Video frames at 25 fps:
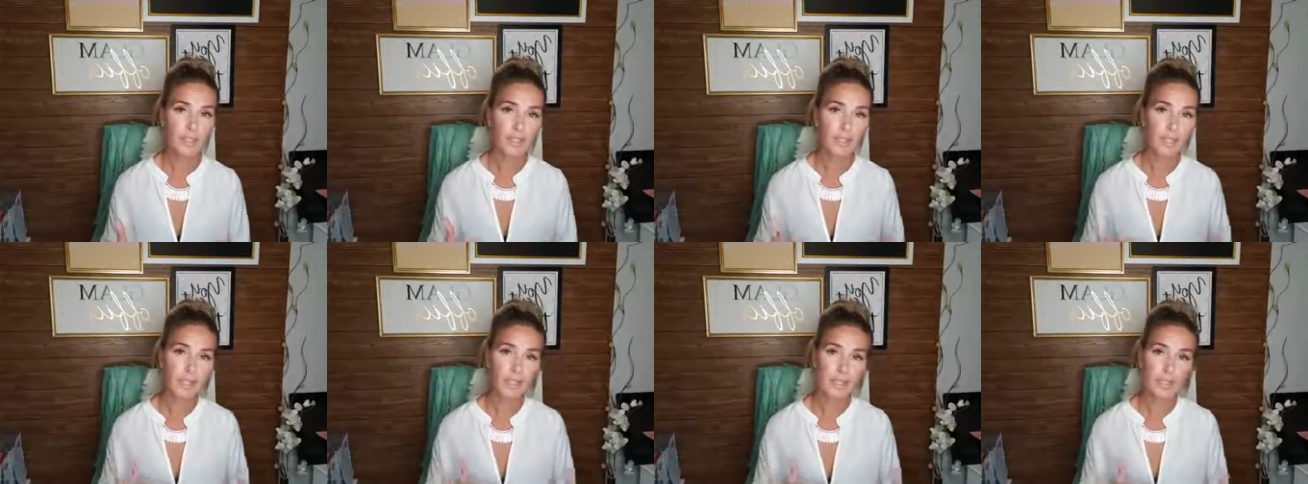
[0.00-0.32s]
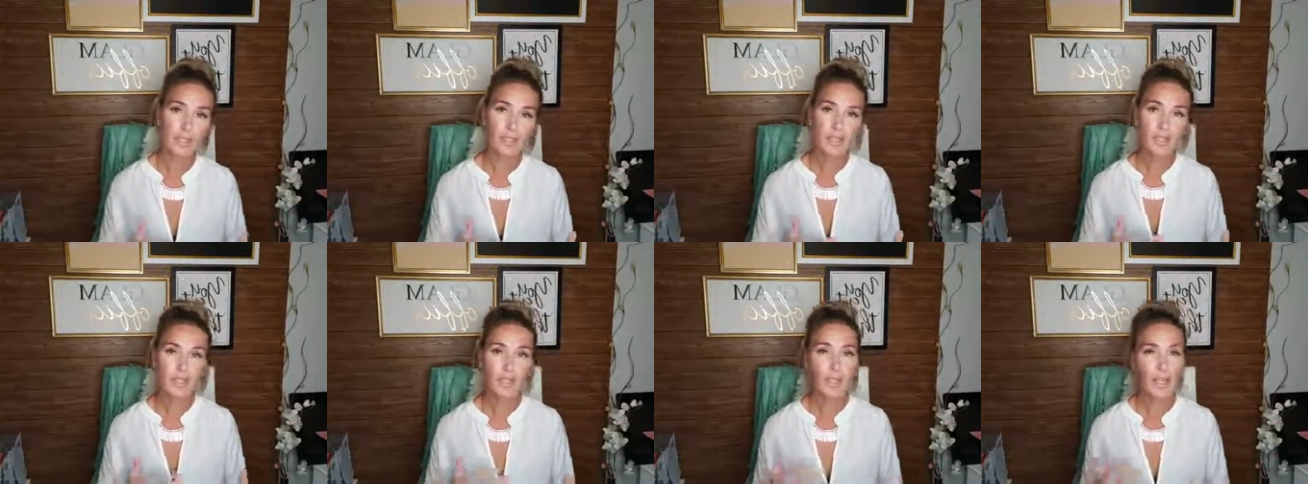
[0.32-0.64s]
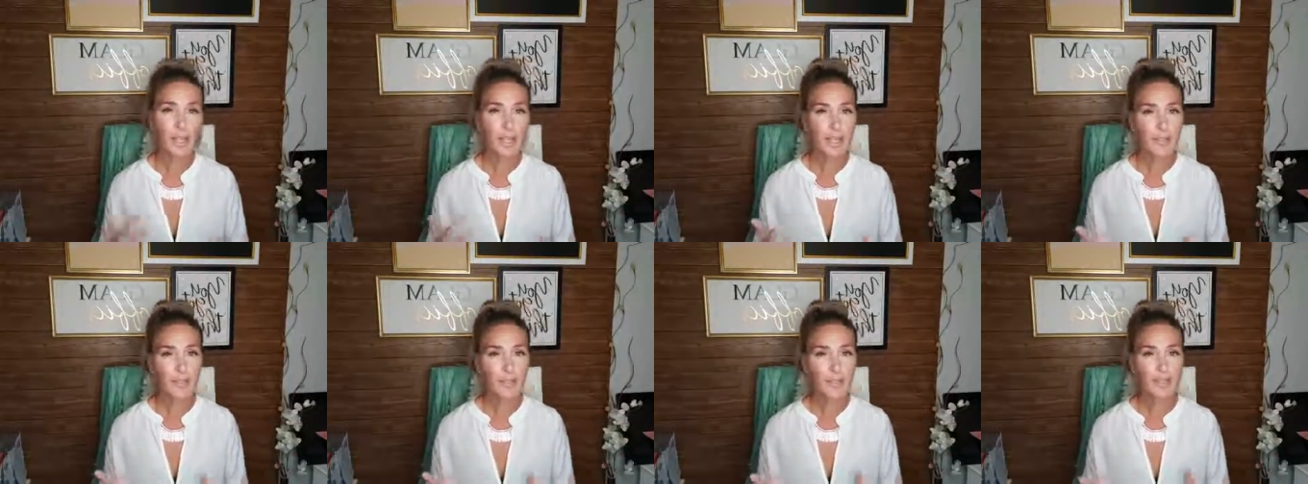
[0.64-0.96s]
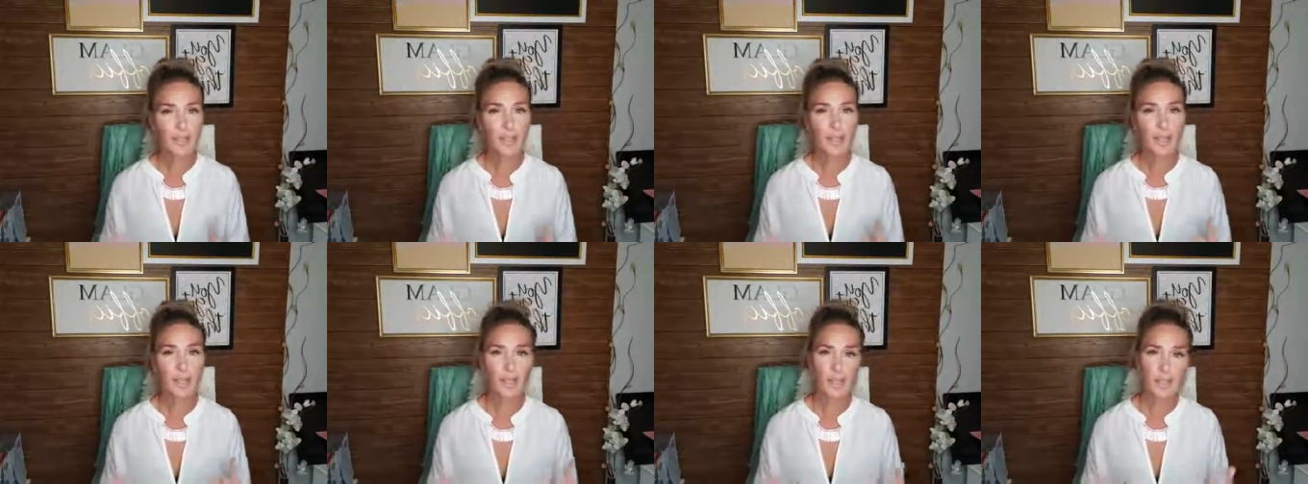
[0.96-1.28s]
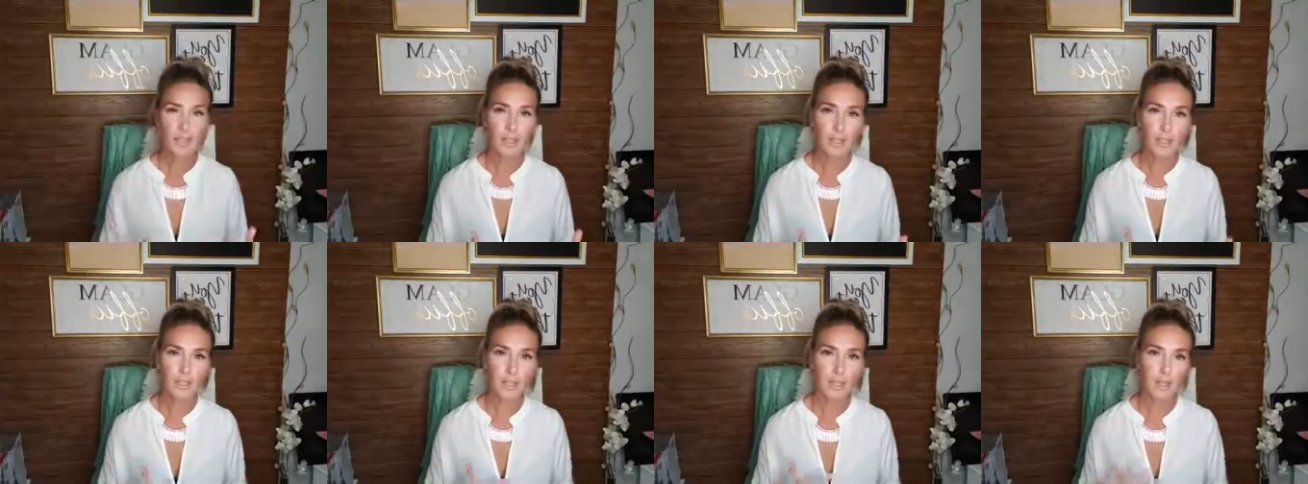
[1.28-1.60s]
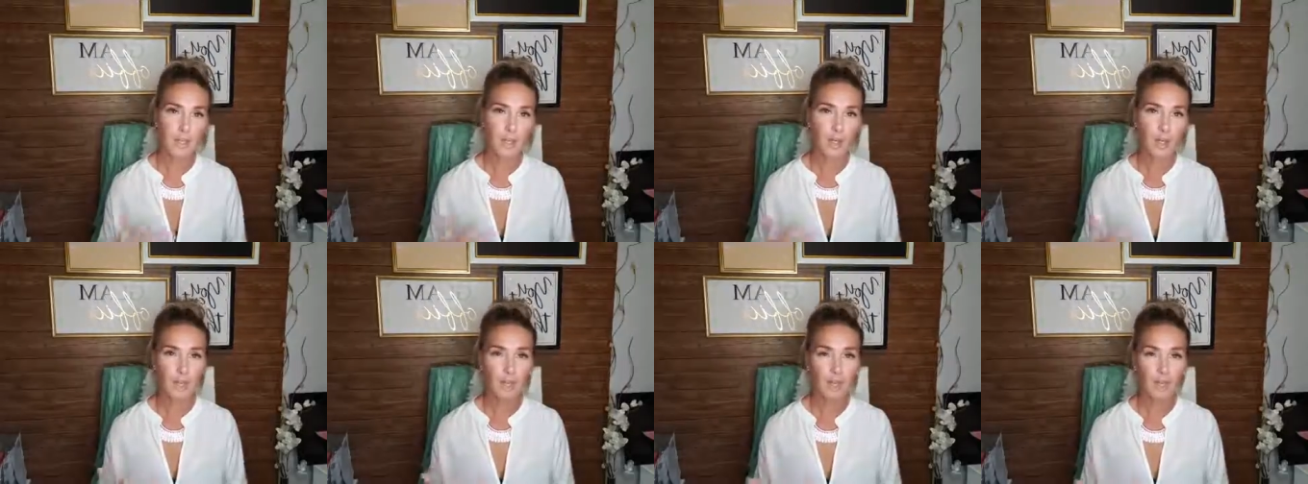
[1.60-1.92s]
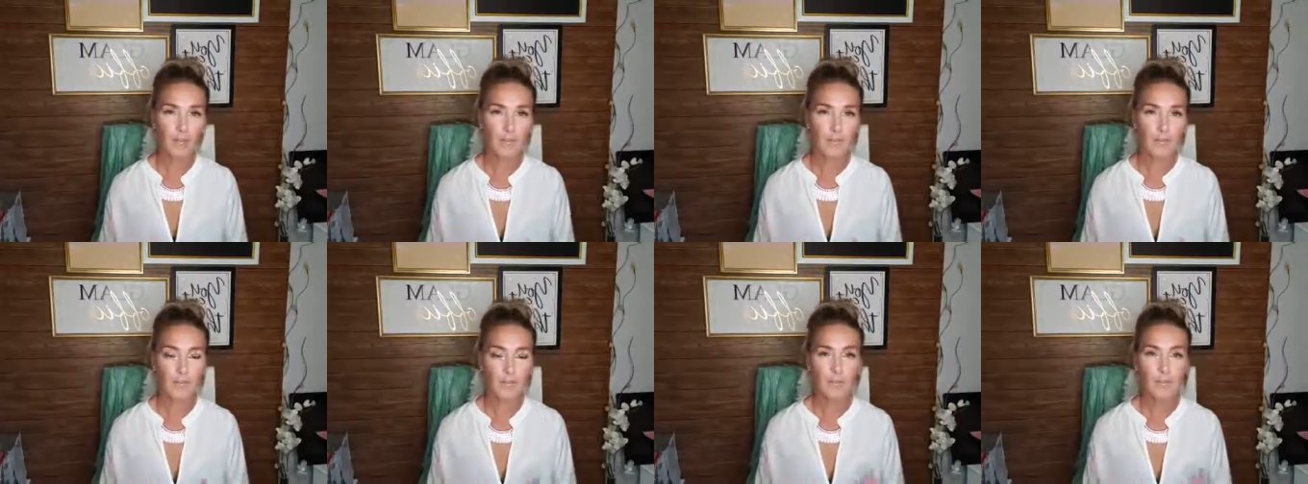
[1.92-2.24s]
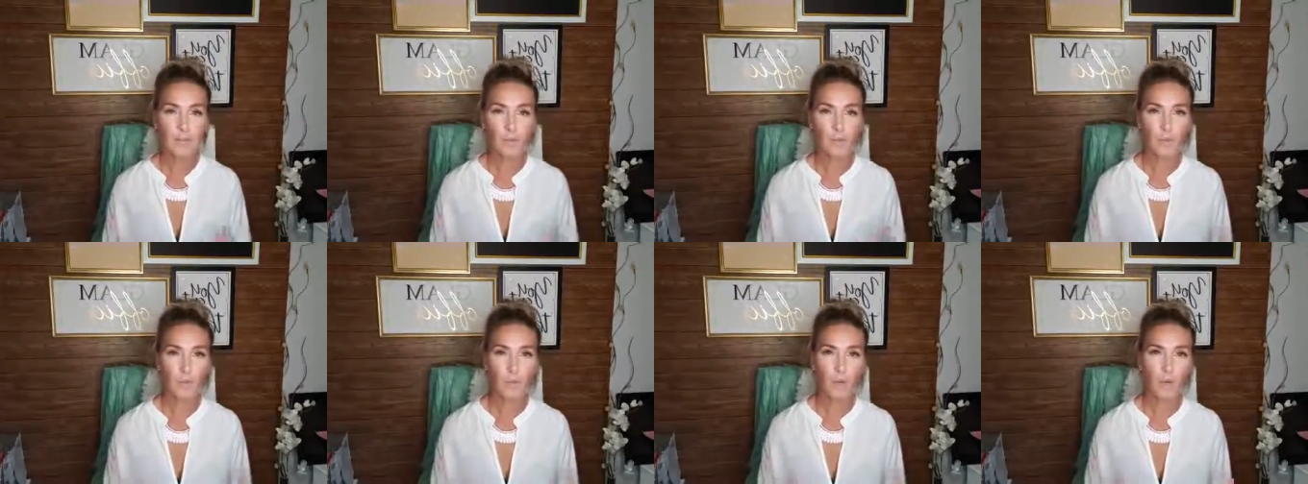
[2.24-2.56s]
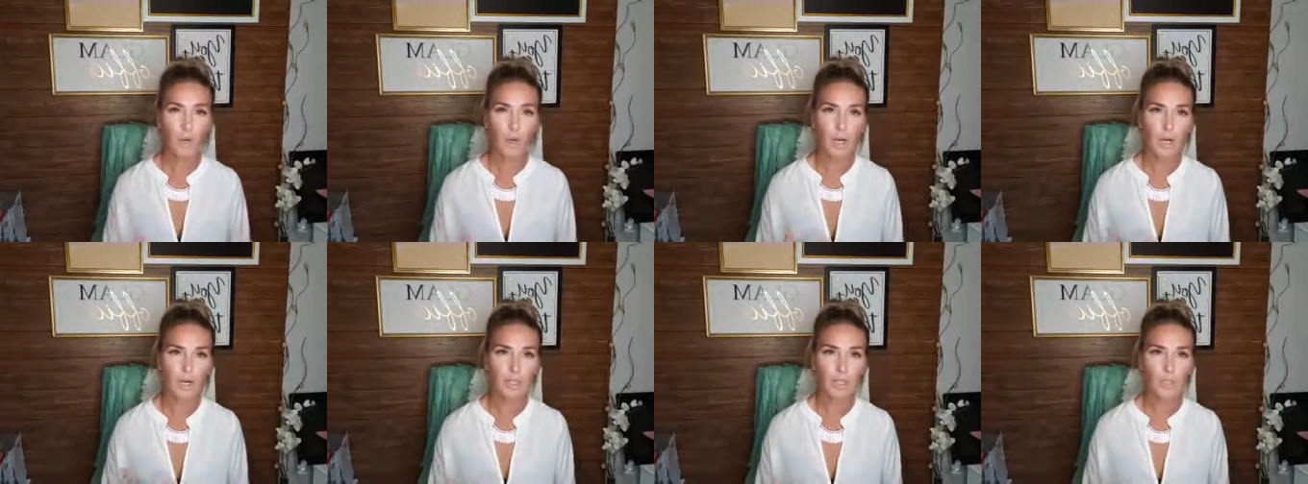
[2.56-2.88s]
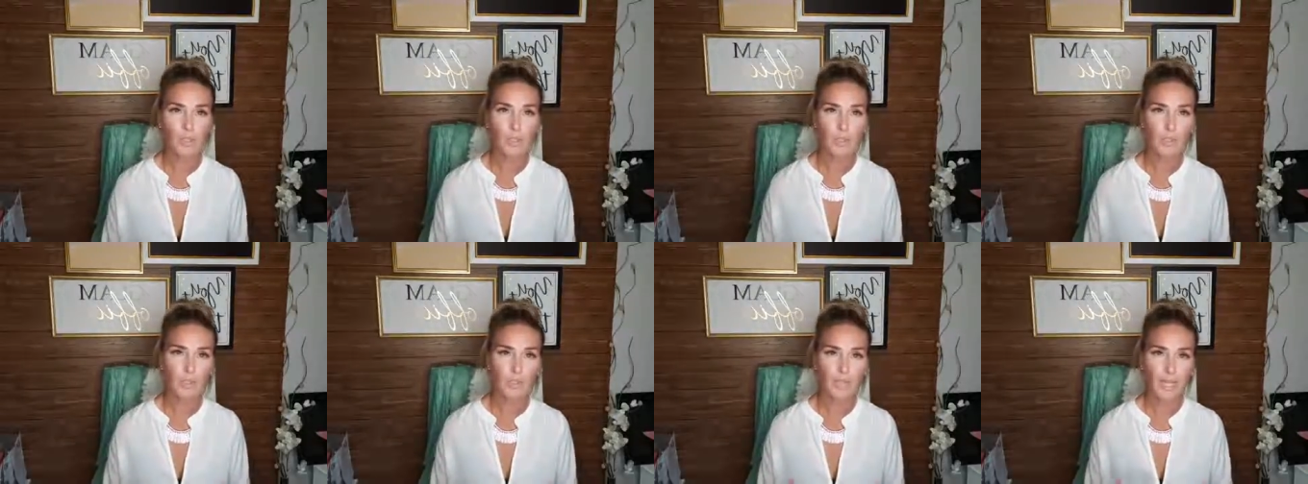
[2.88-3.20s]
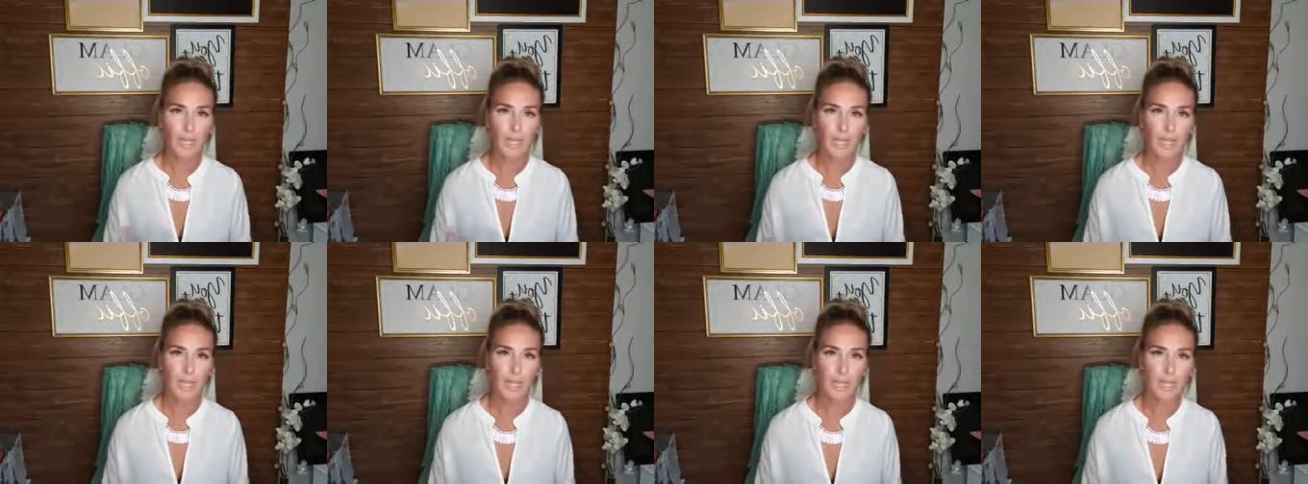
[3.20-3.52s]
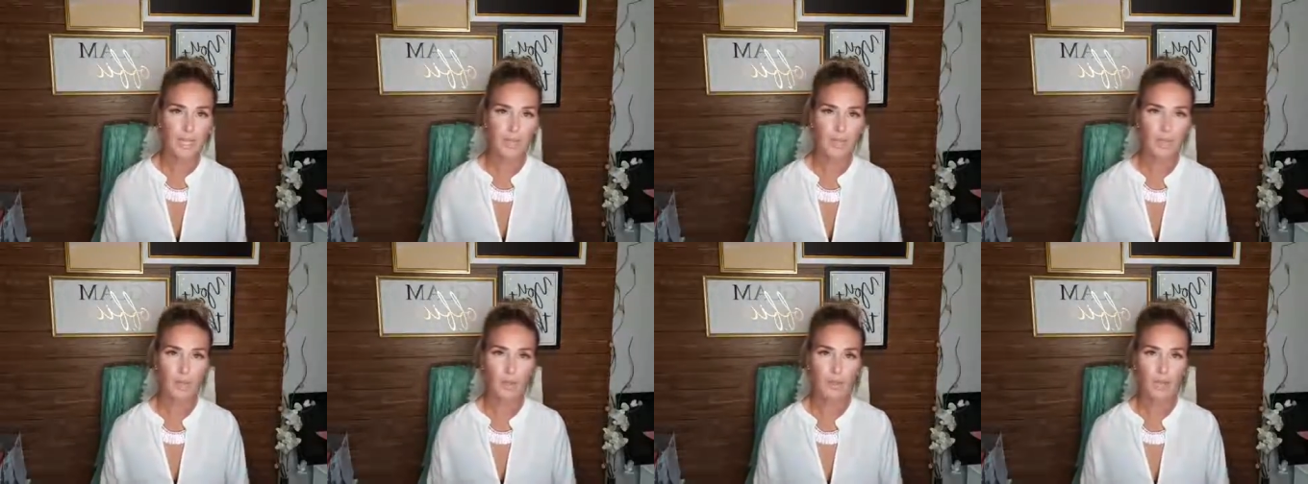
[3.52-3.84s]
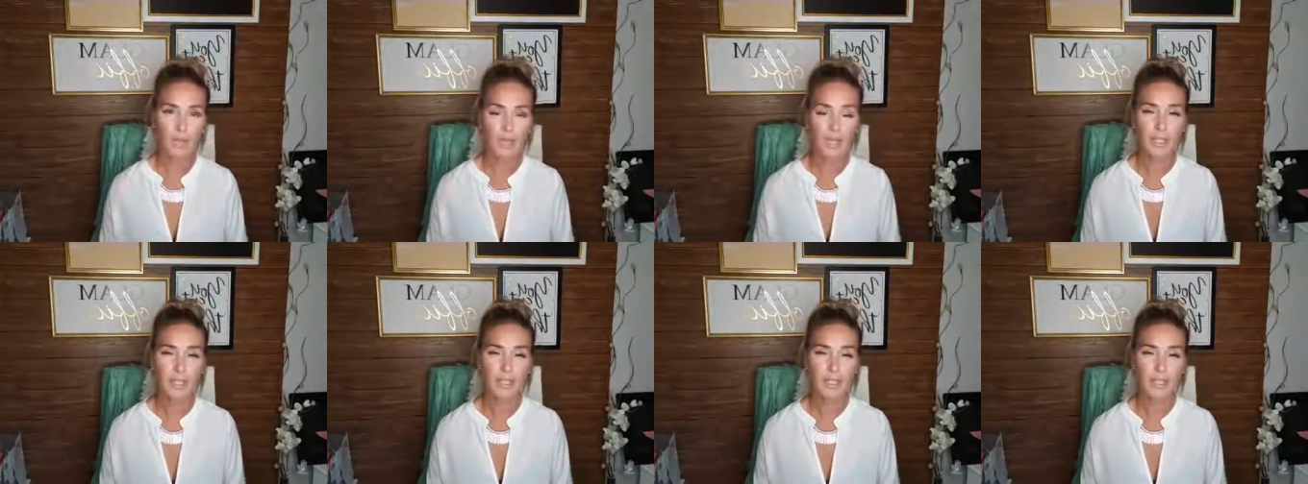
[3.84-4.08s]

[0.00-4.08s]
Like that's the idea I'm kind of wanting you to like get here, right?